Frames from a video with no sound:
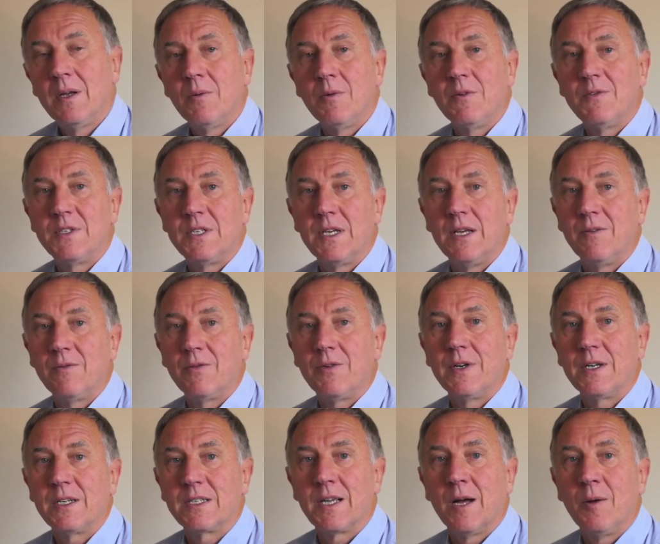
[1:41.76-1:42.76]
We've seen, for
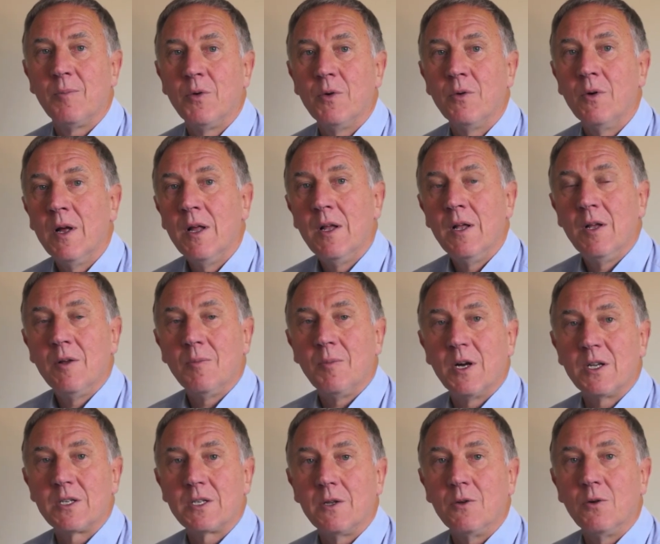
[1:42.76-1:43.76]
example,
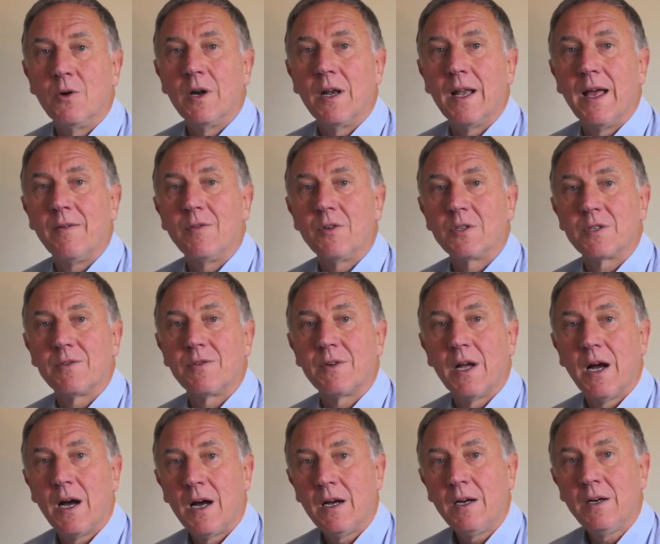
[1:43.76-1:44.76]
much lower levels of
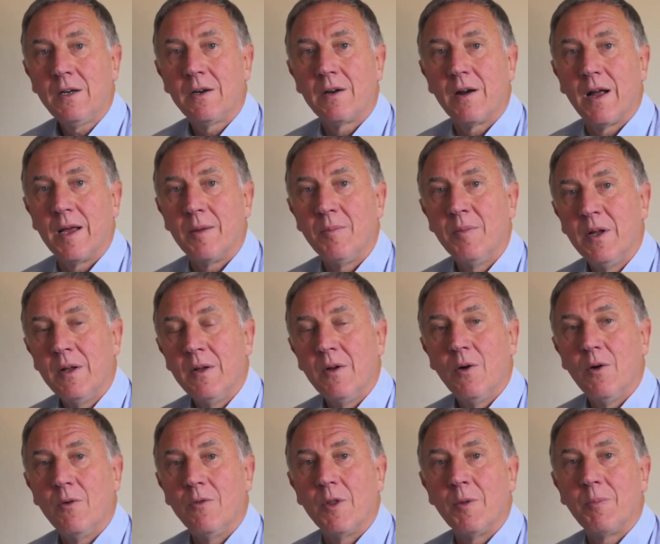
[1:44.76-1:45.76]
car crime
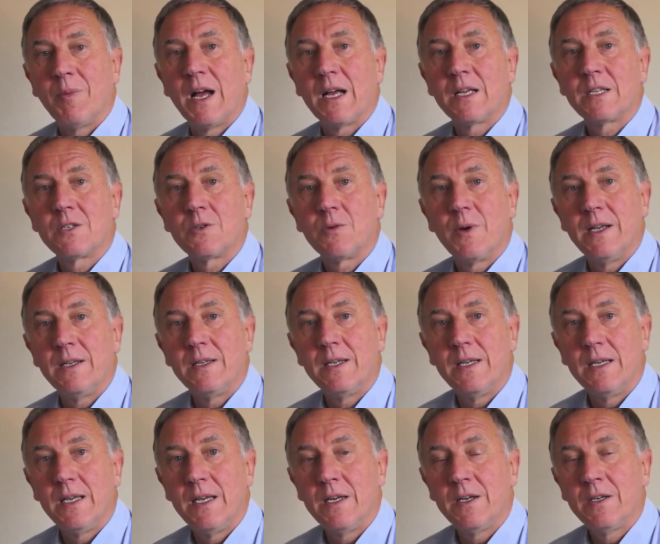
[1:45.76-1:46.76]
over the past 20
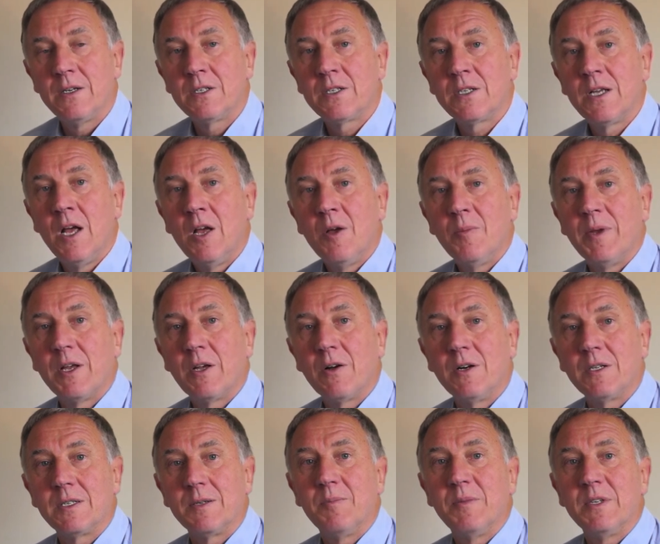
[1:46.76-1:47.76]
years
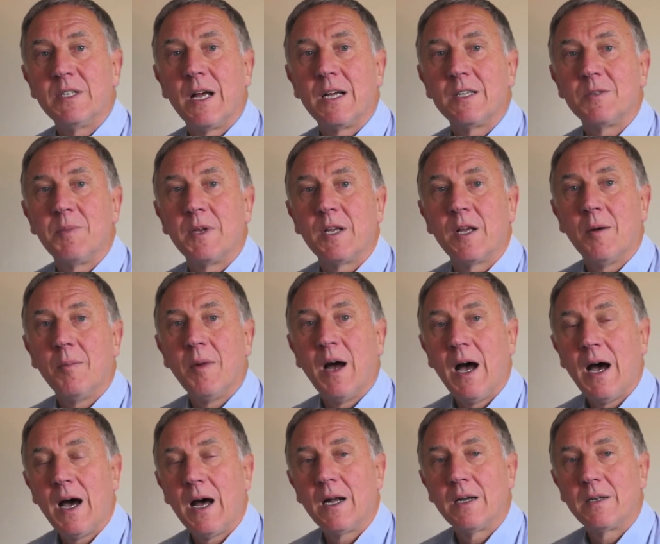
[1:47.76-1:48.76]
because it has become
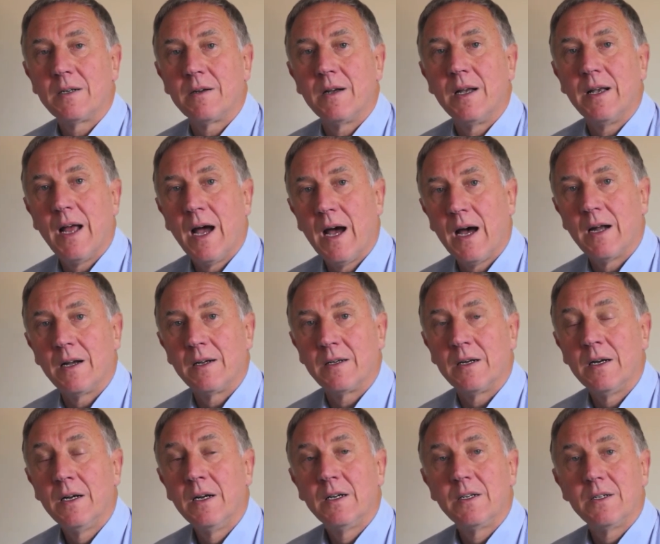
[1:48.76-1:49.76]
harder and
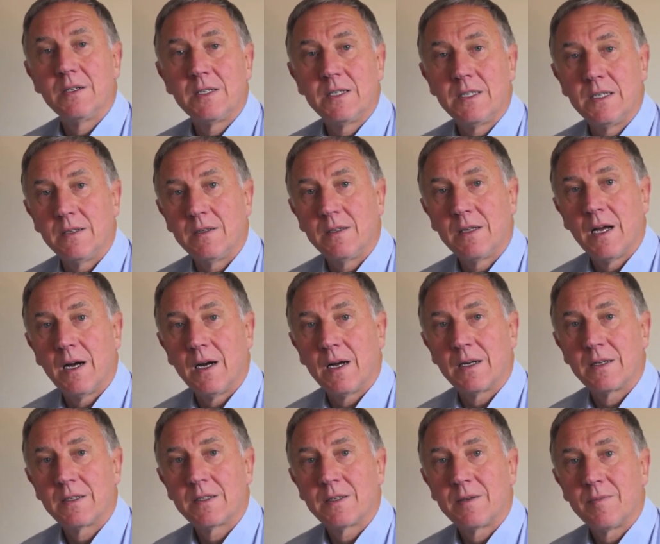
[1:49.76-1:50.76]
harder to steal
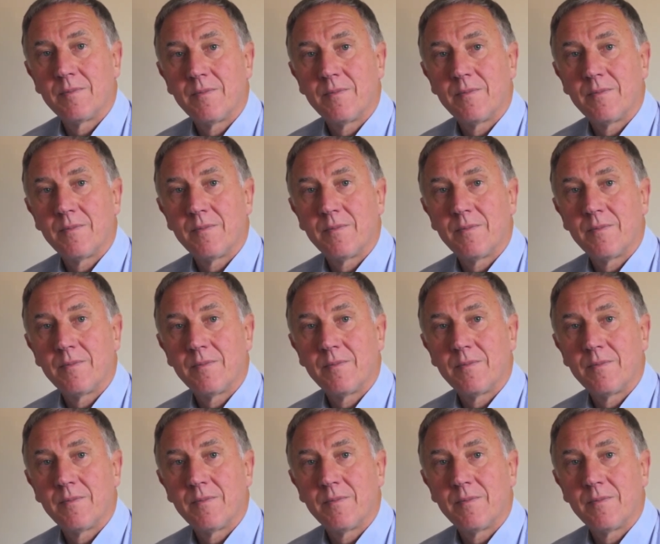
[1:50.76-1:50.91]
cars.